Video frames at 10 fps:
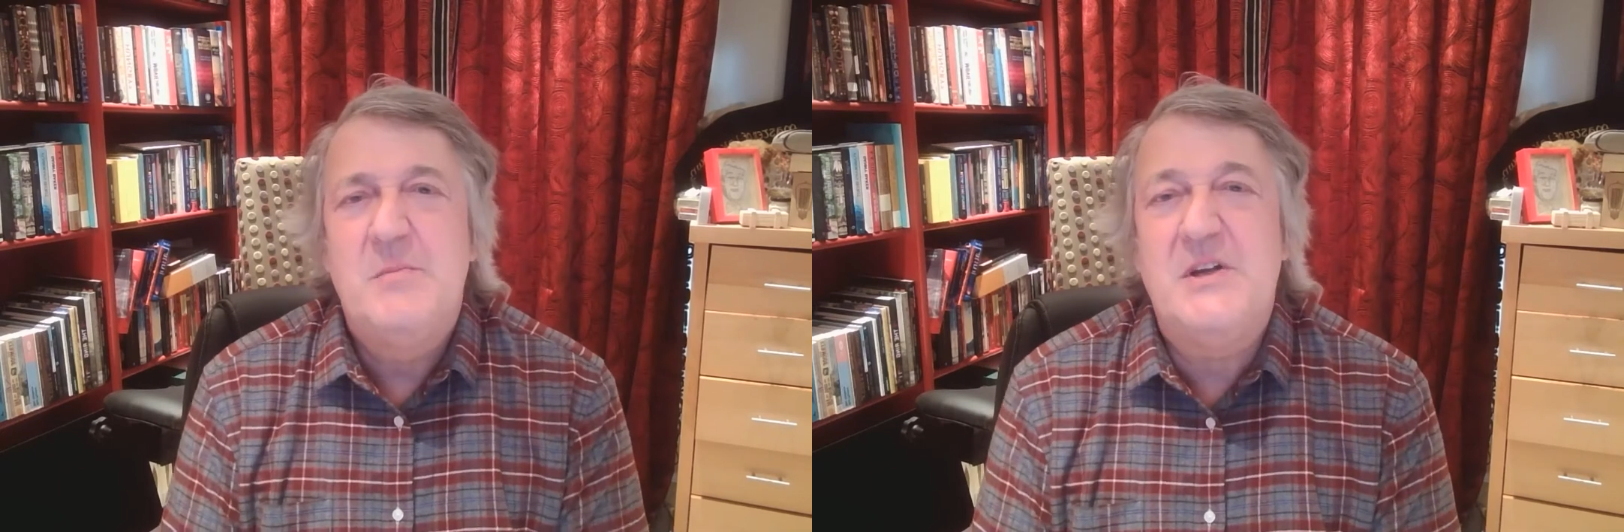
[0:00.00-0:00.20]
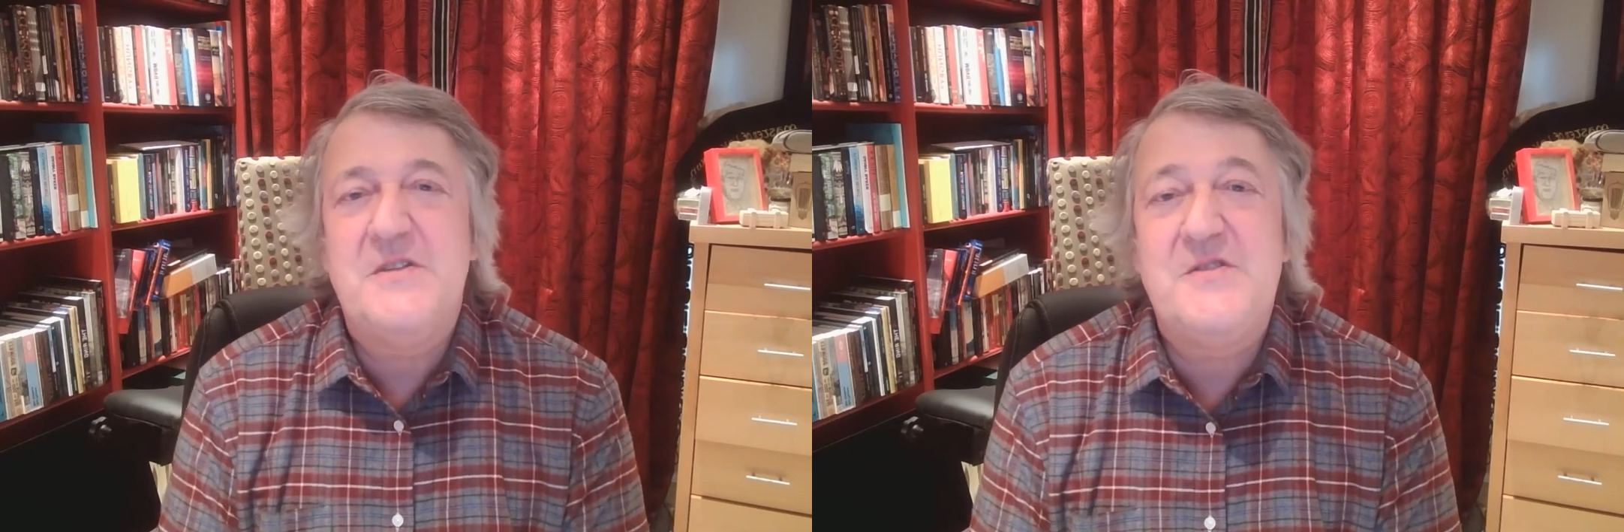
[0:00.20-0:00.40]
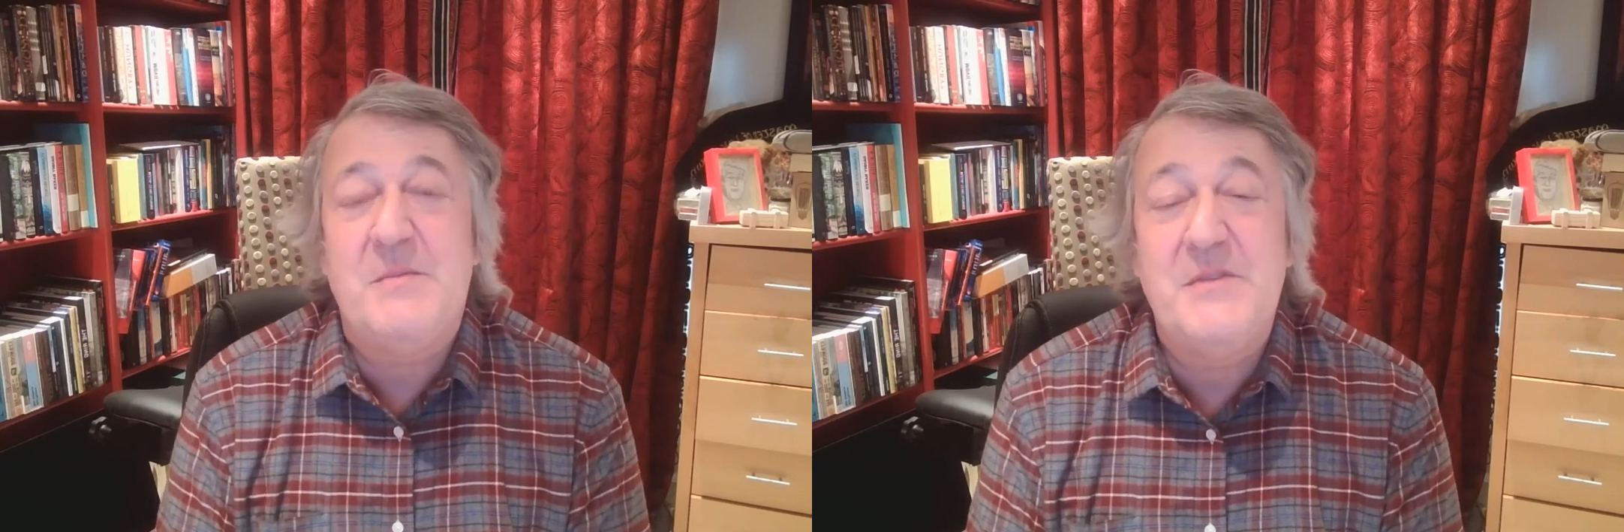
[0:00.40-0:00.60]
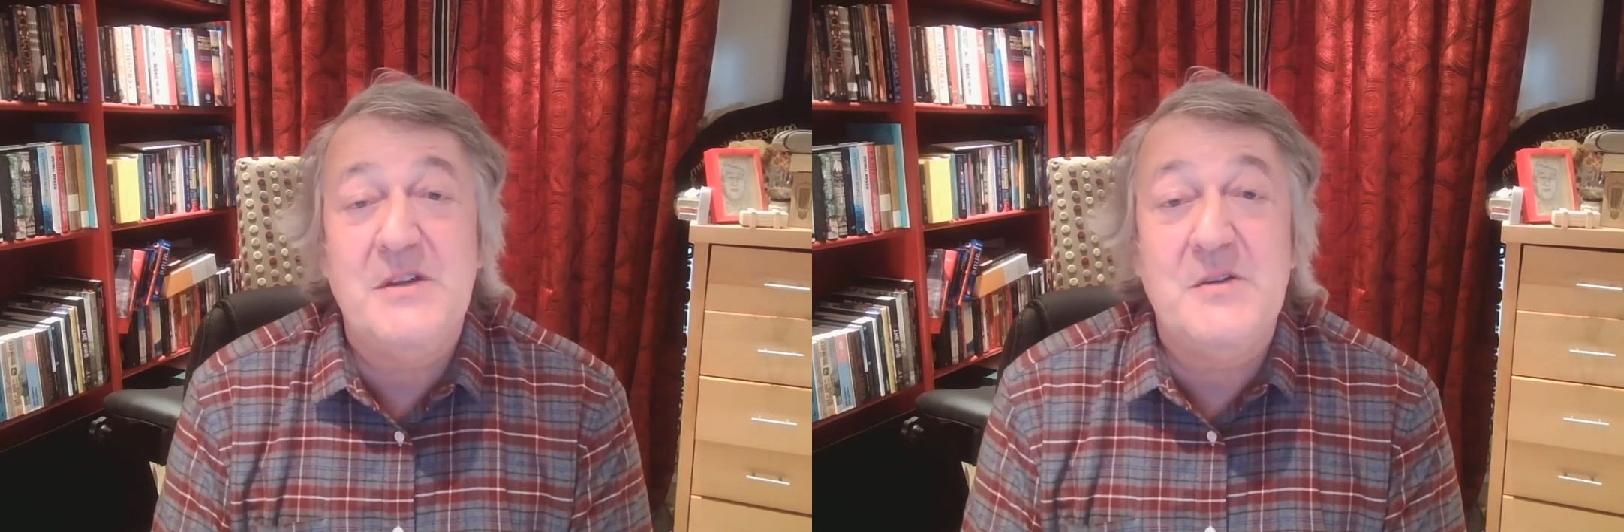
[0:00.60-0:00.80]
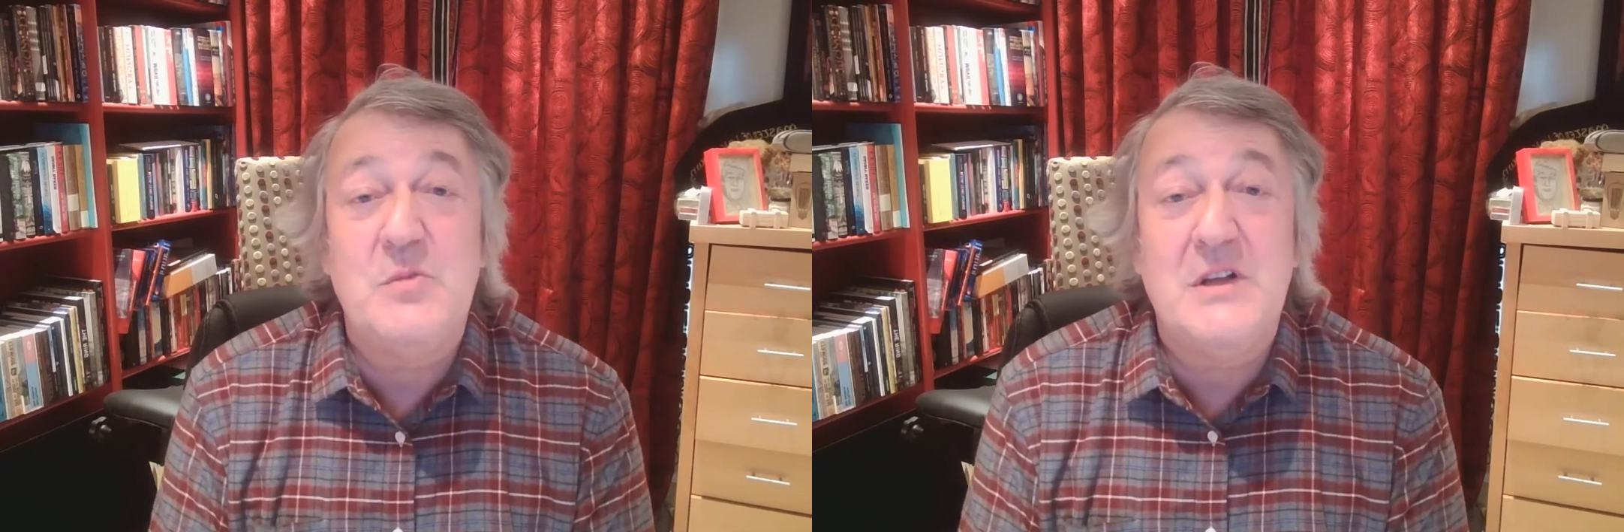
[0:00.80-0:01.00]
but as
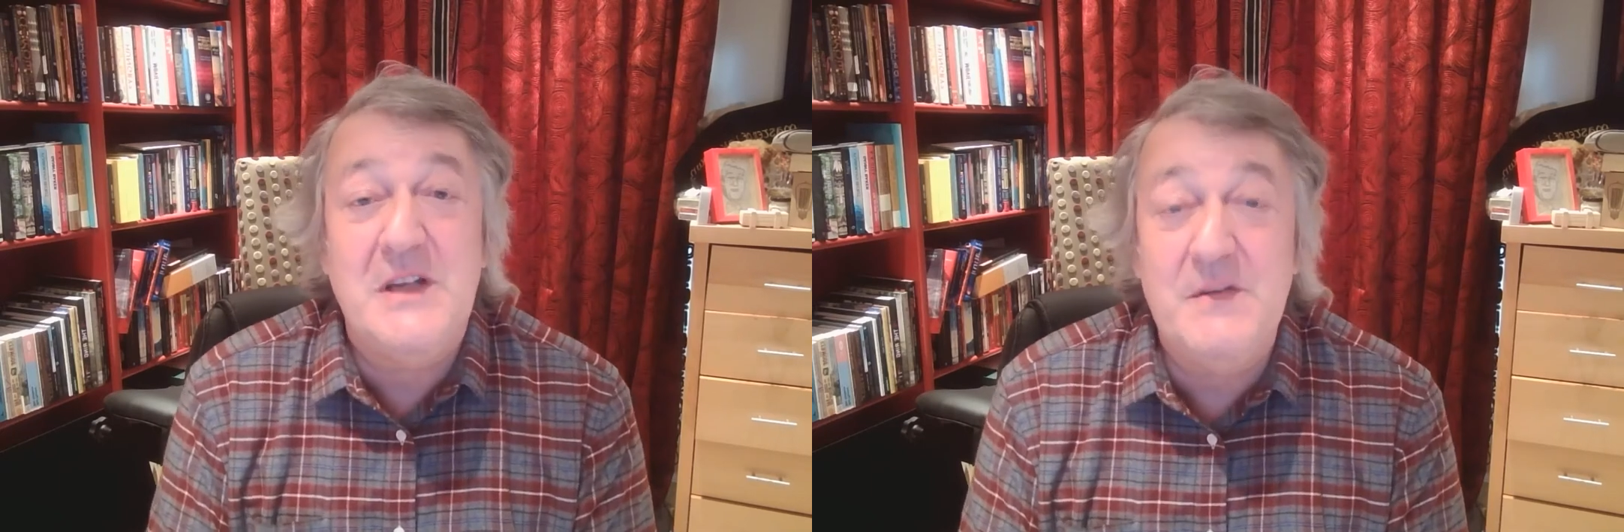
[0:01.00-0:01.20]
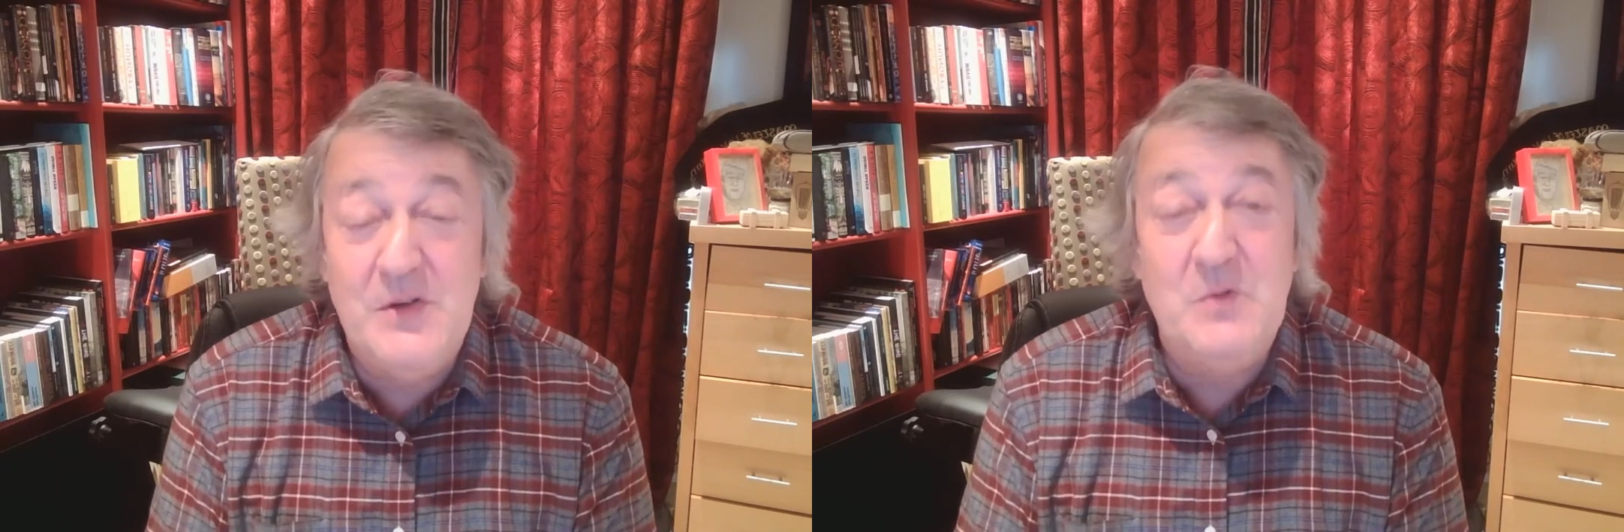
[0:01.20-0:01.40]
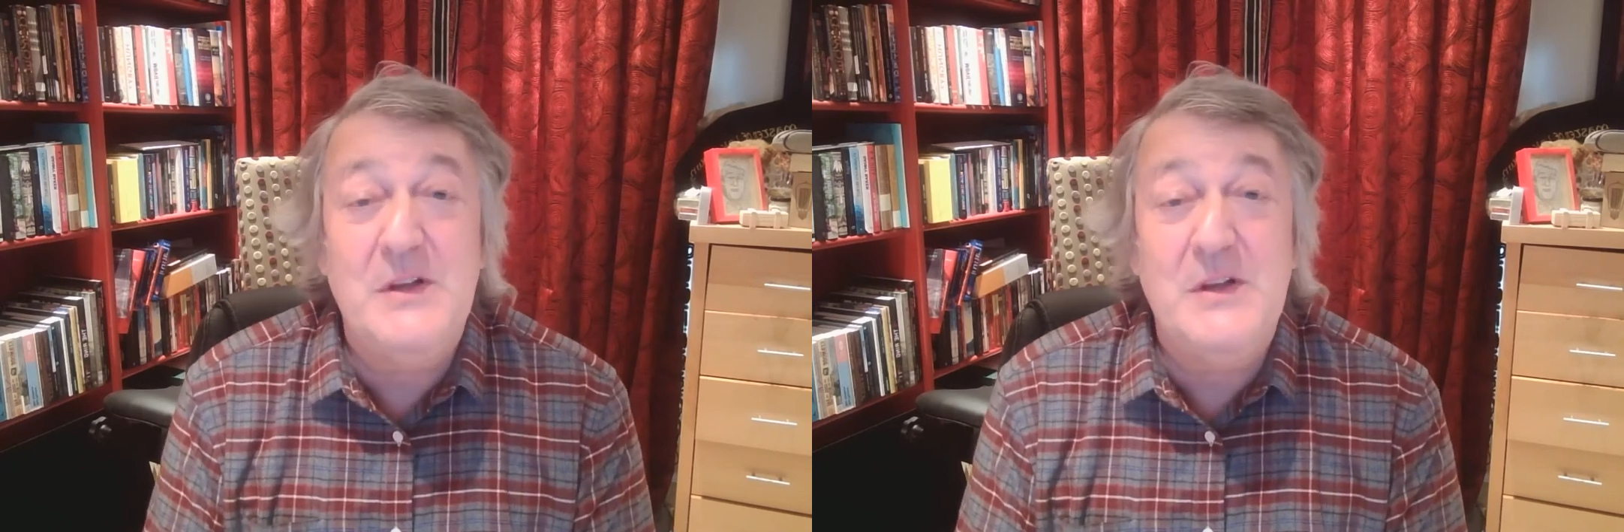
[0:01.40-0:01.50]
something that will give you